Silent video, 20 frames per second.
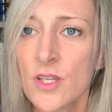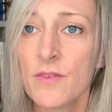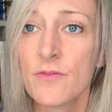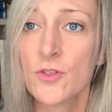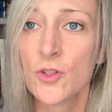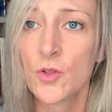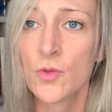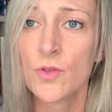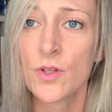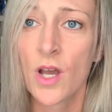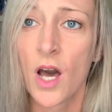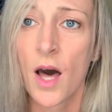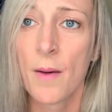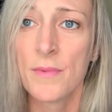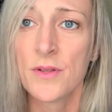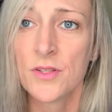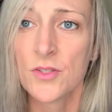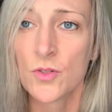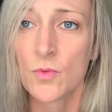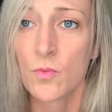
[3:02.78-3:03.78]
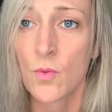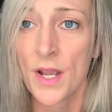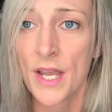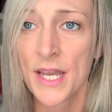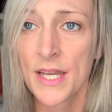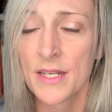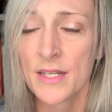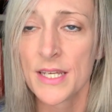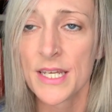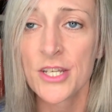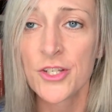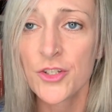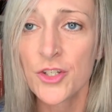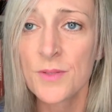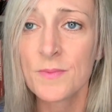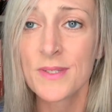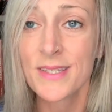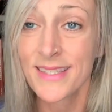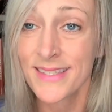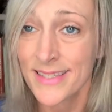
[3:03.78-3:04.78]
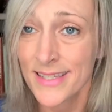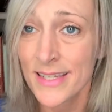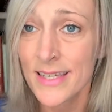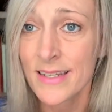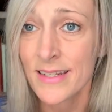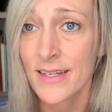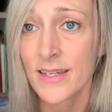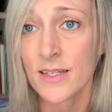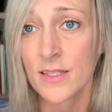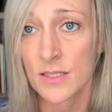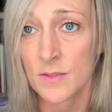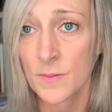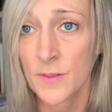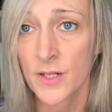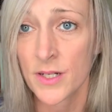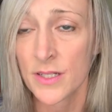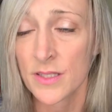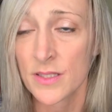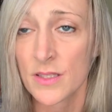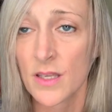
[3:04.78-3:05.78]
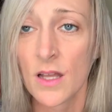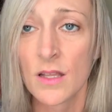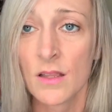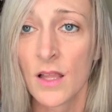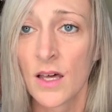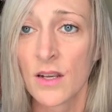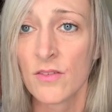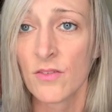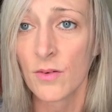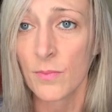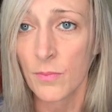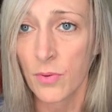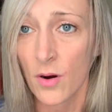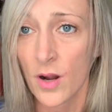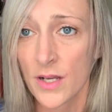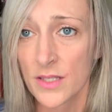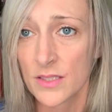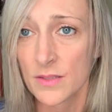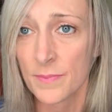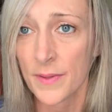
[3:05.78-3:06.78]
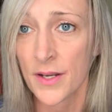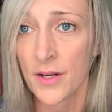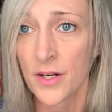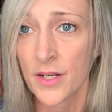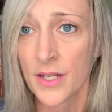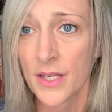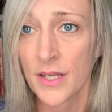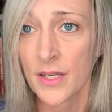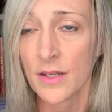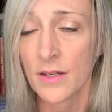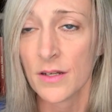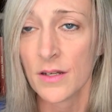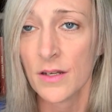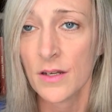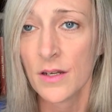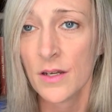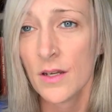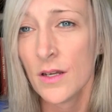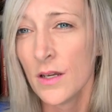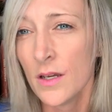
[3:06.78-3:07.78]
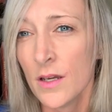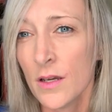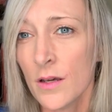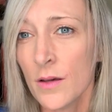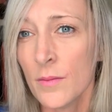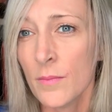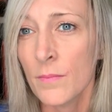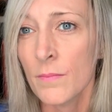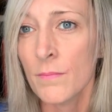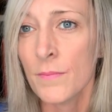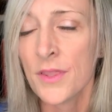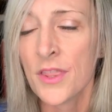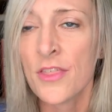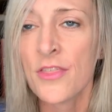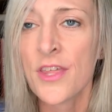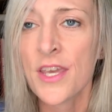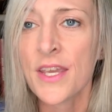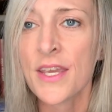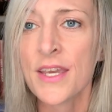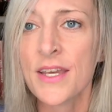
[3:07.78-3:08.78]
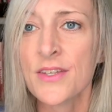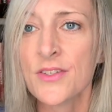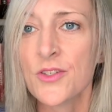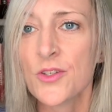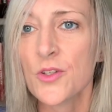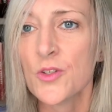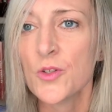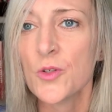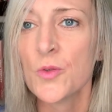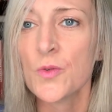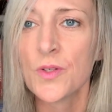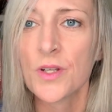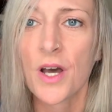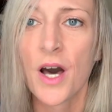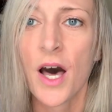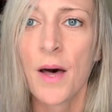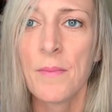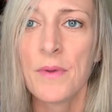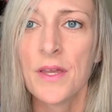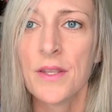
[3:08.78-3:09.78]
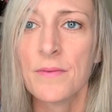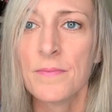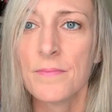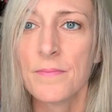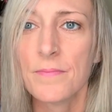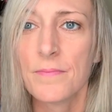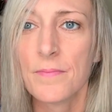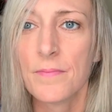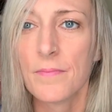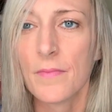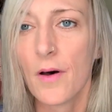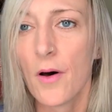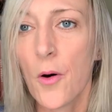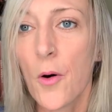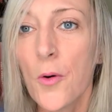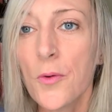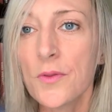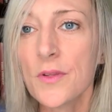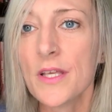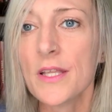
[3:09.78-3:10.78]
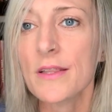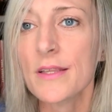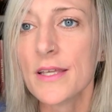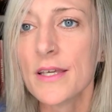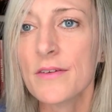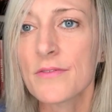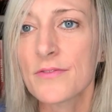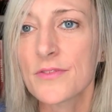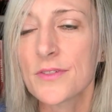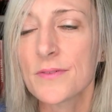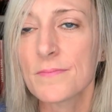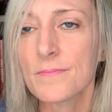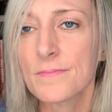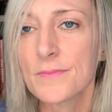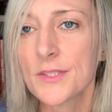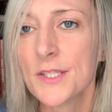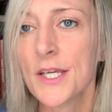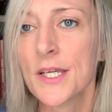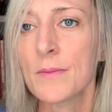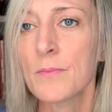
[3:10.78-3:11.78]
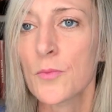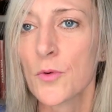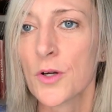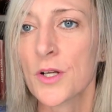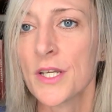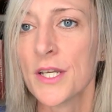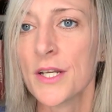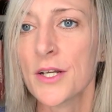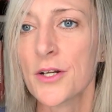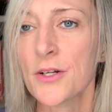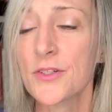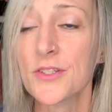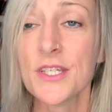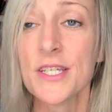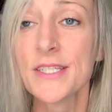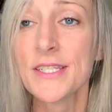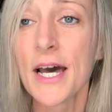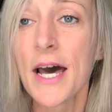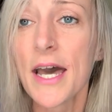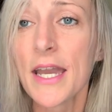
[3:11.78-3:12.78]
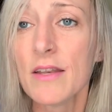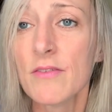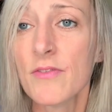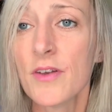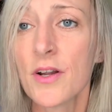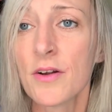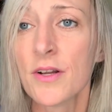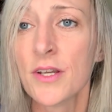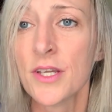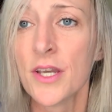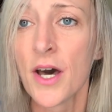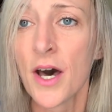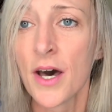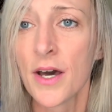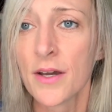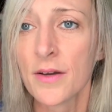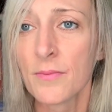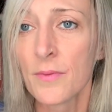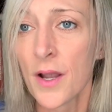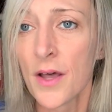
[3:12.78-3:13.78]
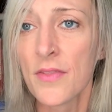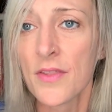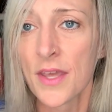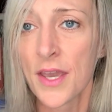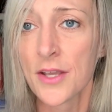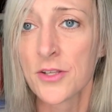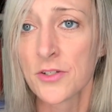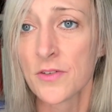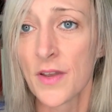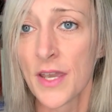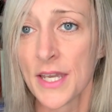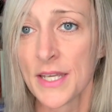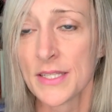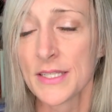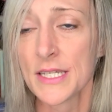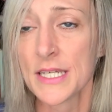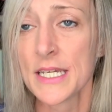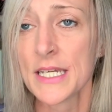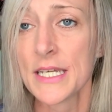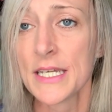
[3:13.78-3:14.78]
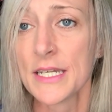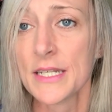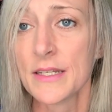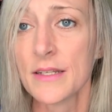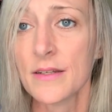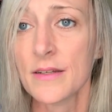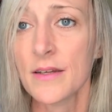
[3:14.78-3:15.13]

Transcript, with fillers: Tutankhamun's reign, Egypt did experience a lot of prosperity. But the thing is, Tutankhamun only lived 10 more years. He died very young, around the age of 18.